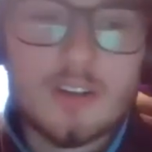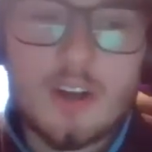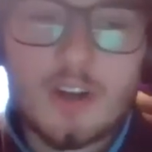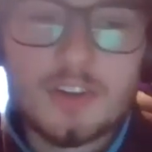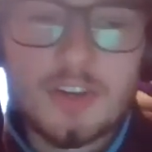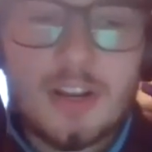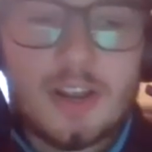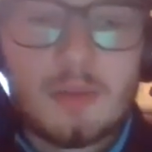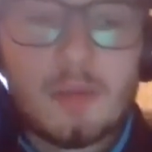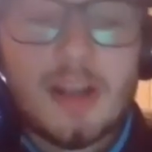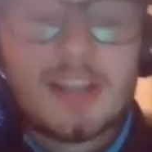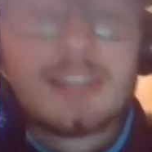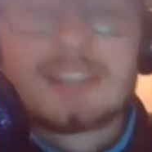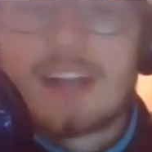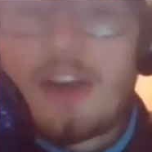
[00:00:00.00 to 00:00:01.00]
Hunter
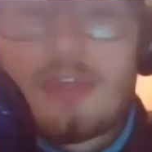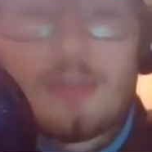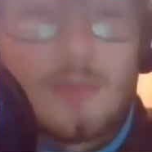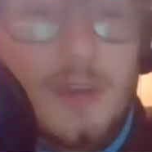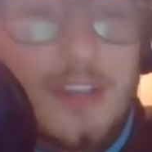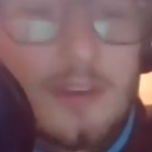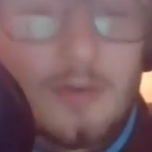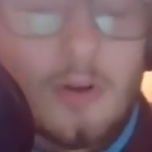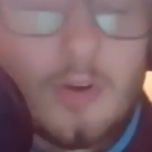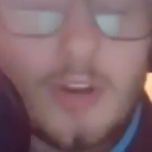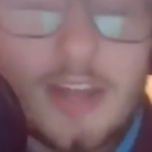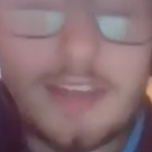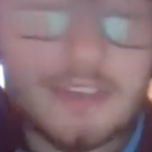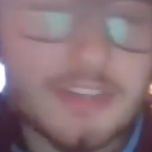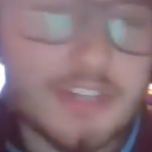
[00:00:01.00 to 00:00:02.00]
Engelbrecht. He's got 3 in a row
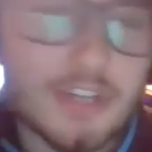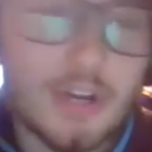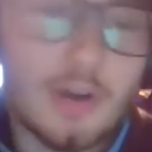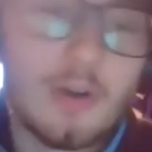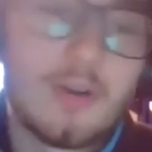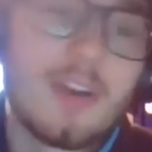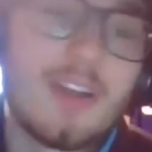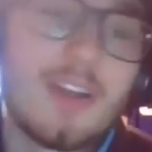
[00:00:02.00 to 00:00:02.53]
to end the show.